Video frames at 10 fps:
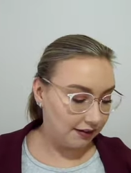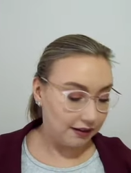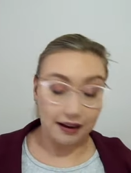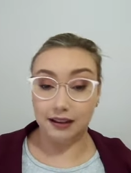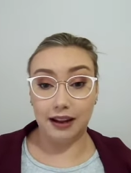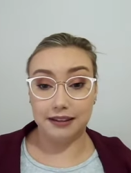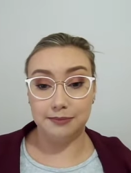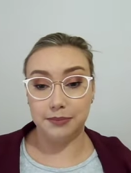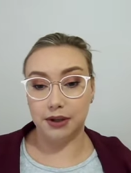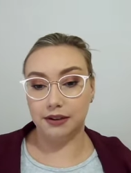I like them
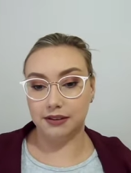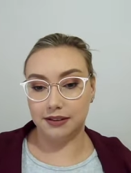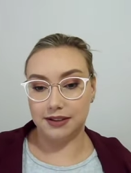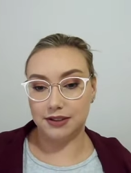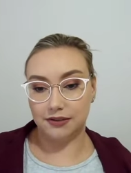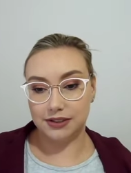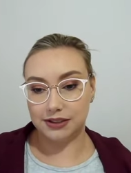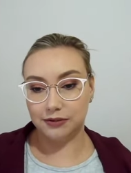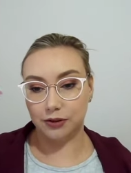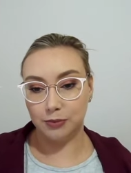both. This obviously
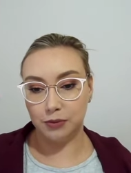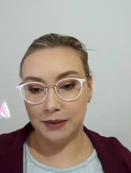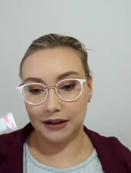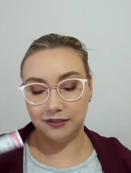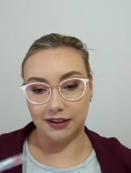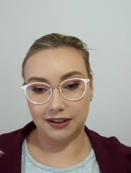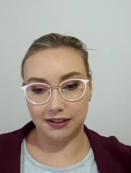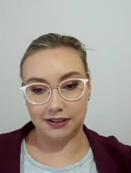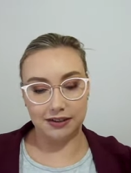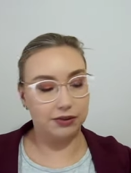for a more mattifying,
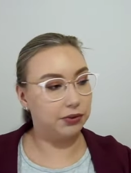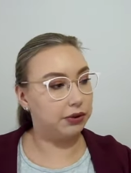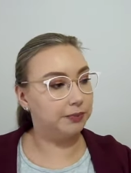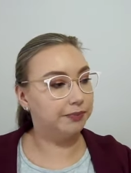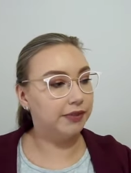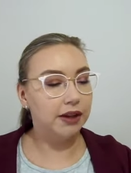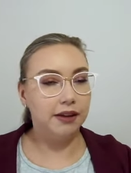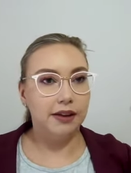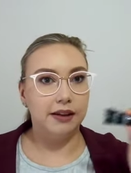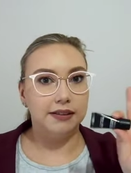and this for...
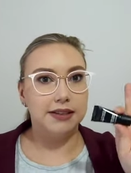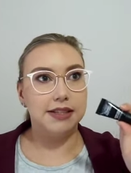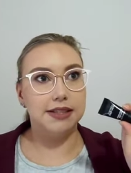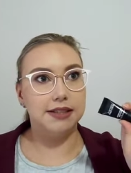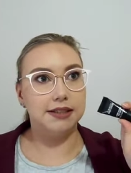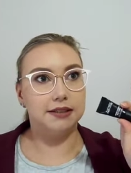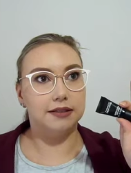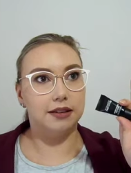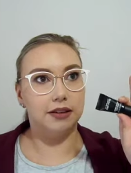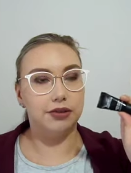this isn't
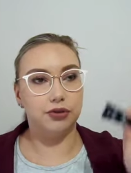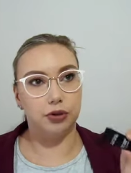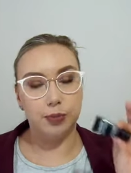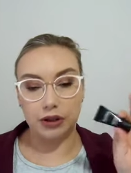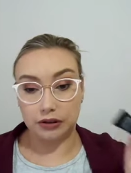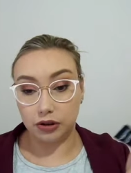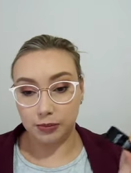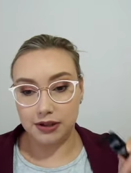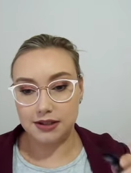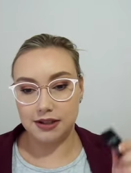super
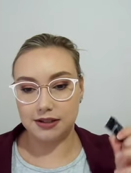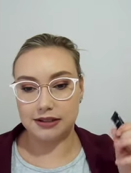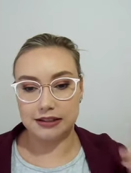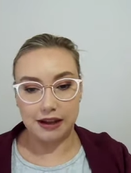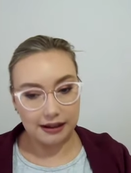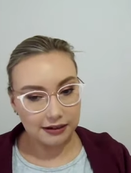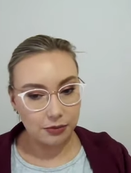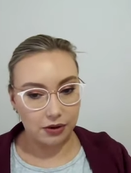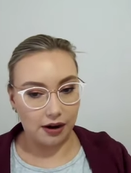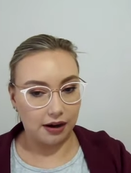luminous. It's slightly
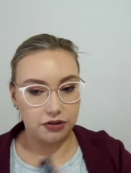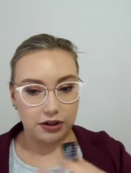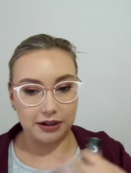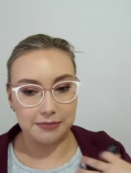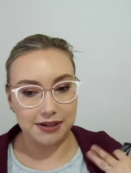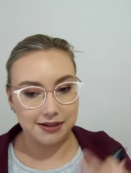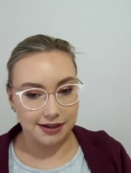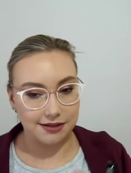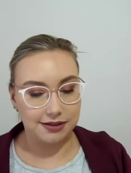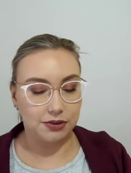more hydrating, but it
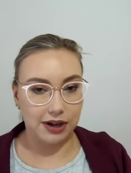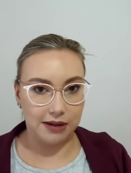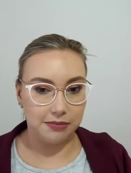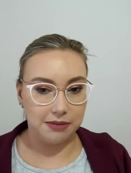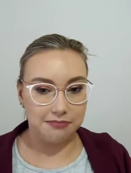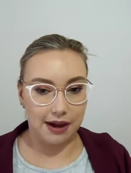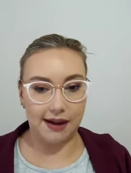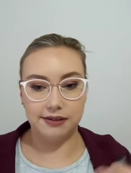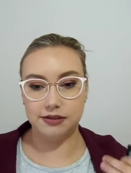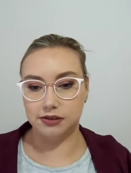does still keep me
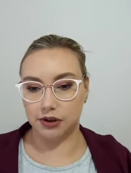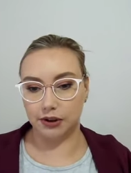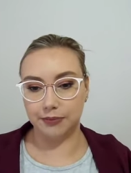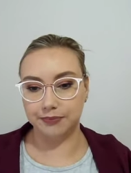matte. So